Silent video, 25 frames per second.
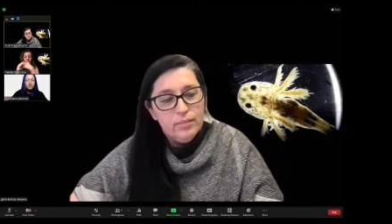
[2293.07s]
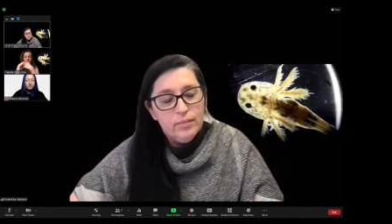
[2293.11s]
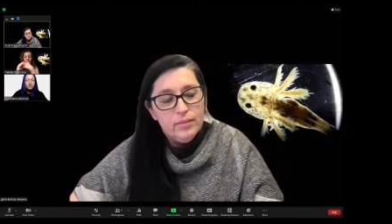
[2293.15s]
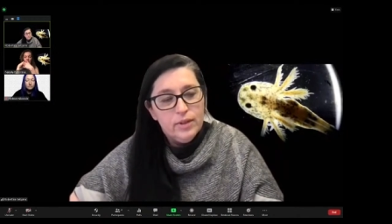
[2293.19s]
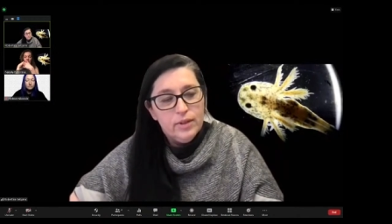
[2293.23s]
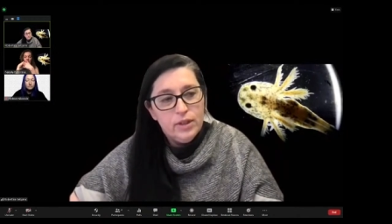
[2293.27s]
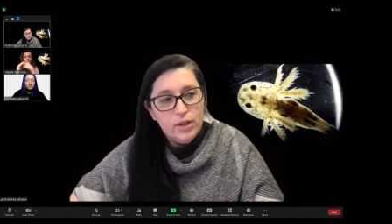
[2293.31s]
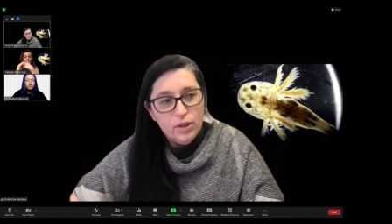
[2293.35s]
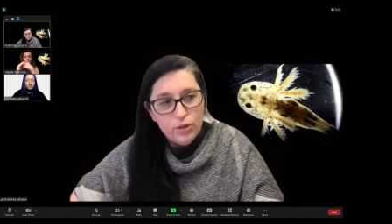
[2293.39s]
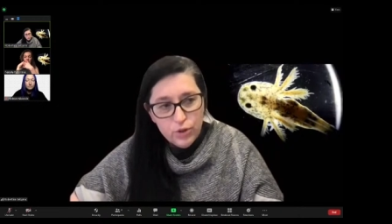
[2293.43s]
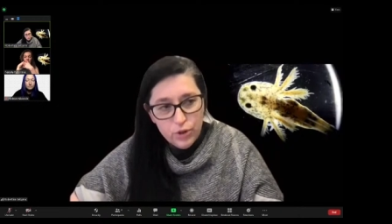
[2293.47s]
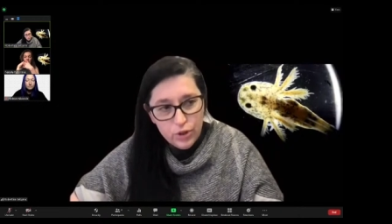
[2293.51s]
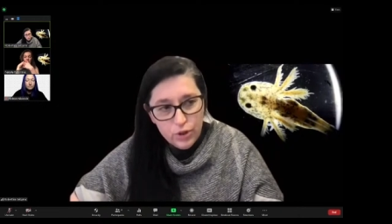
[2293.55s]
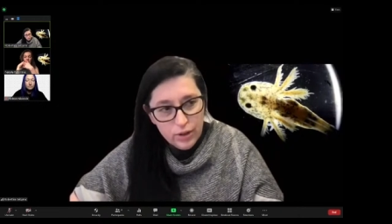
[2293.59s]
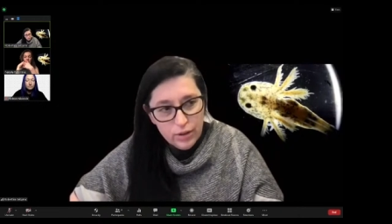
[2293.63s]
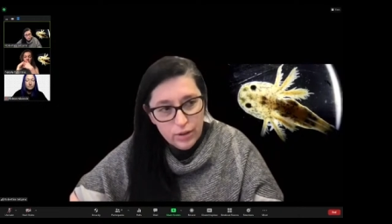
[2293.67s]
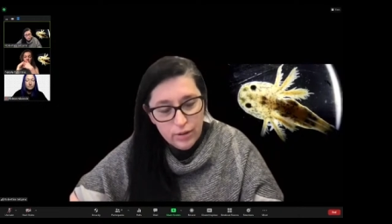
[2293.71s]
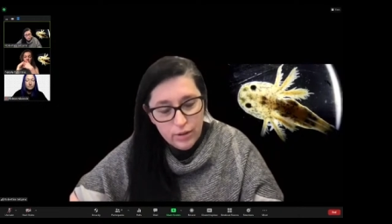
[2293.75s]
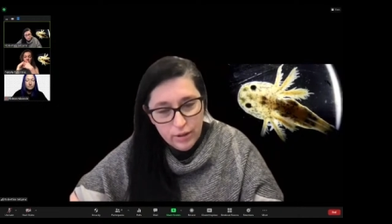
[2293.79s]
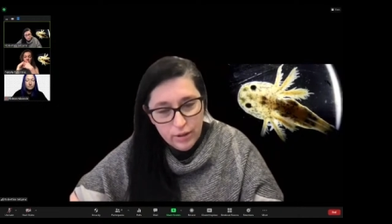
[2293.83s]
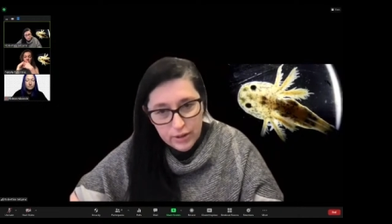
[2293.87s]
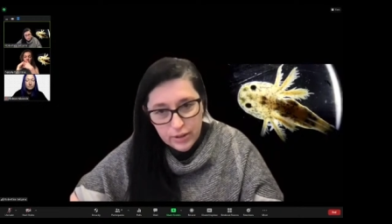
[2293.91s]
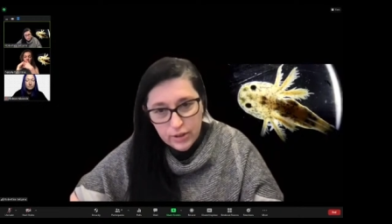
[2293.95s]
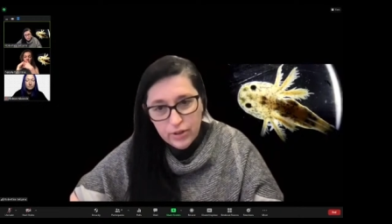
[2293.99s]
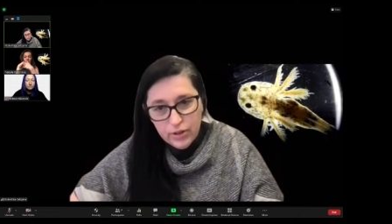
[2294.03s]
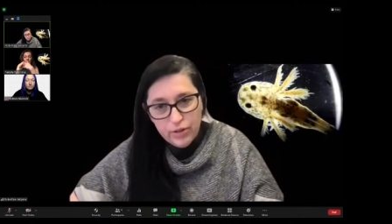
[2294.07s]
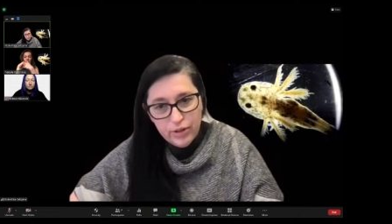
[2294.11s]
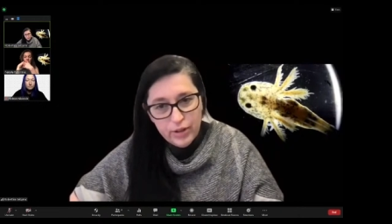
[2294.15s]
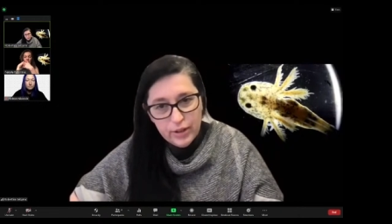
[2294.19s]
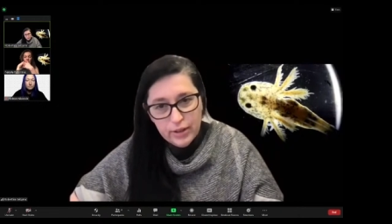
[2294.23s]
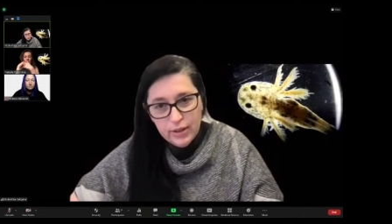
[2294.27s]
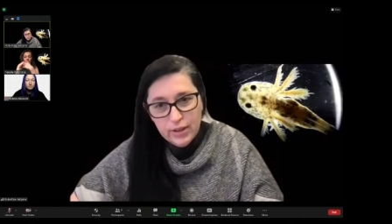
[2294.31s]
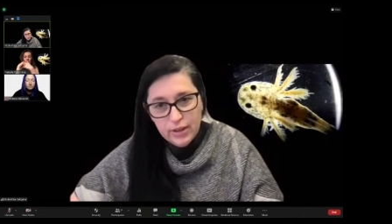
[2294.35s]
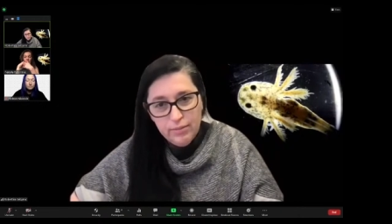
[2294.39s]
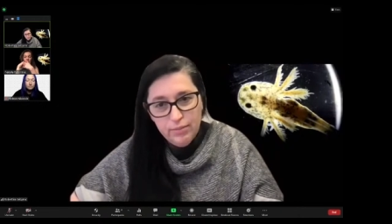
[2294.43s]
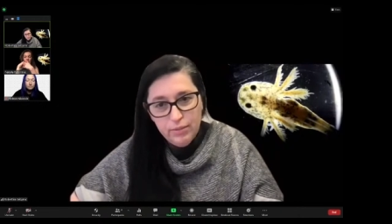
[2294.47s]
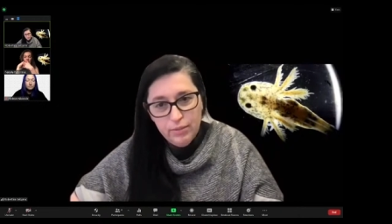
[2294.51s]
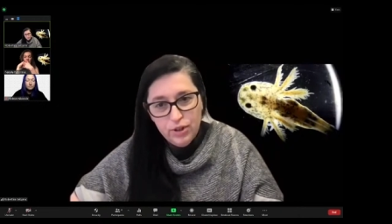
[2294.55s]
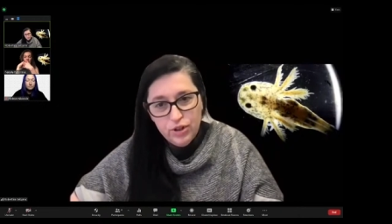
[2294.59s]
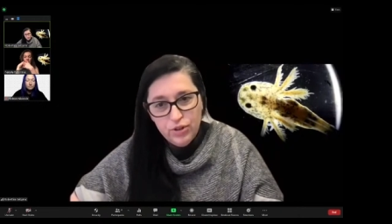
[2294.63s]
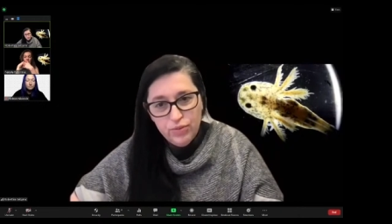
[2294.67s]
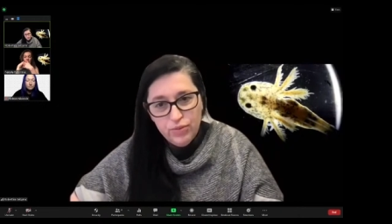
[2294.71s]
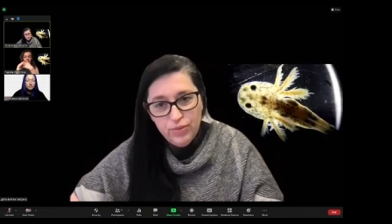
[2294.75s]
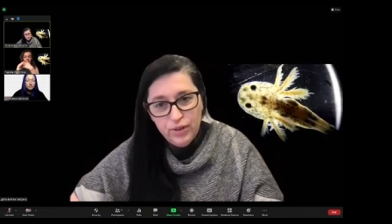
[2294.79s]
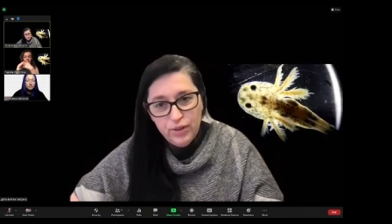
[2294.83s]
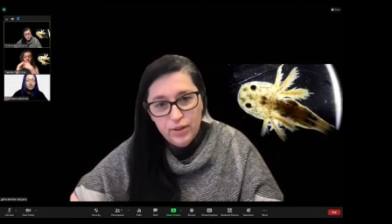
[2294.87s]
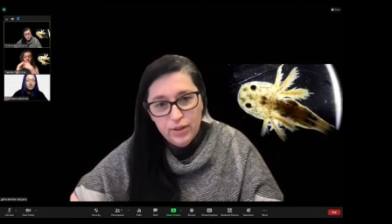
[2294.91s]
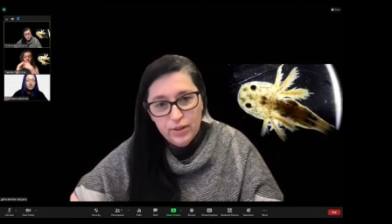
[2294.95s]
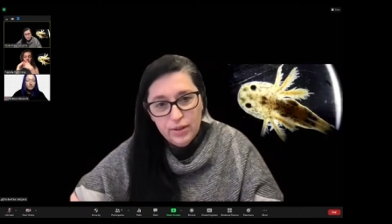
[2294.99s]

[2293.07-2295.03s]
social constructs which they